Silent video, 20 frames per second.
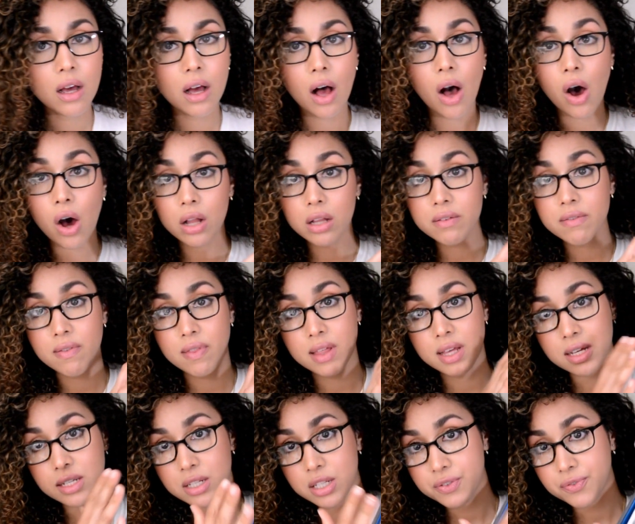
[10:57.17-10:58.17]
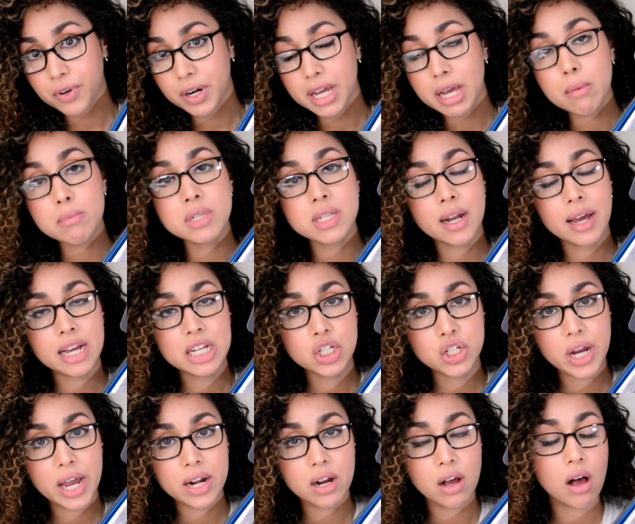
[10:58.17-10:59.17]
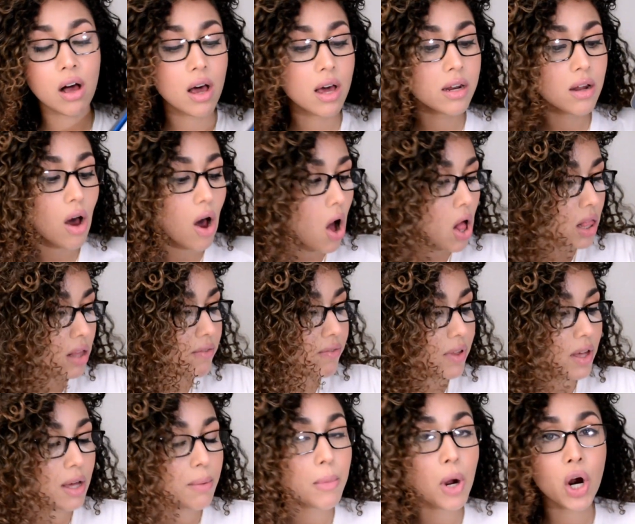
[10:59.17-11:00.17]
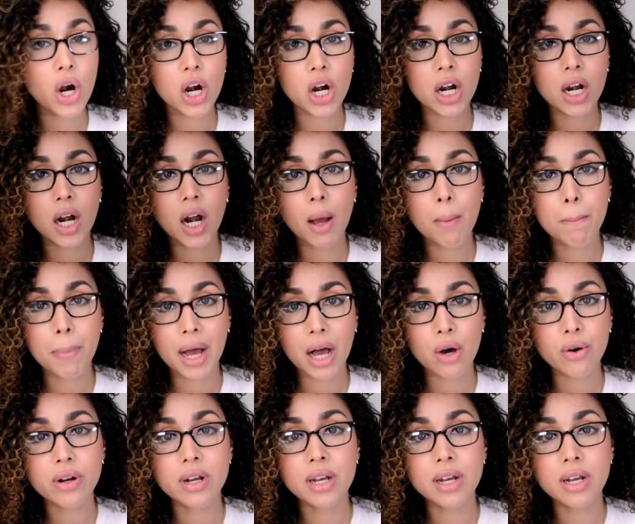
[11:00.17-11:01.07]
all of these frames that I tried on, all of them are about